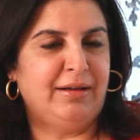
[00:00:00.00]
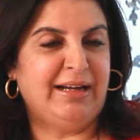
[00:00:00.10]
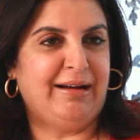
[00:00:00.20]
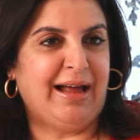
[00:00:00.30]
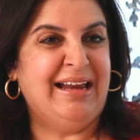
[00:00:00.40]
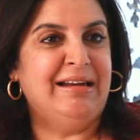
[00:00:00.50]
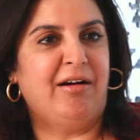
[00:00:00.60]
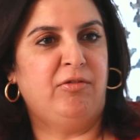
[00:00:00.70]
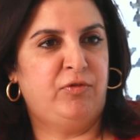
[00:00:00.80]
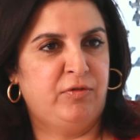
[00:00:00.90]
that I
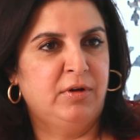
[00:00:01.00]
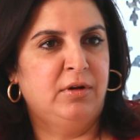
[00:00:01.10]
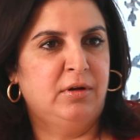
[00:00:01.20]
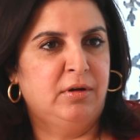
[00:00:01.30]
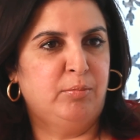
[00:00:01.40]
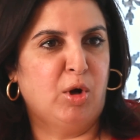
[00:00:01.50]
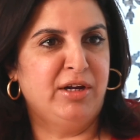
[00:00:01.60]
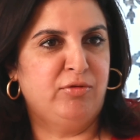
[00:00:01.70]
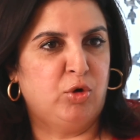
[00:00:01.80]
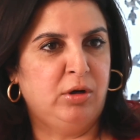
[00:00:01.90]
love
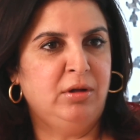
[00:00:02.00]
Bollywood.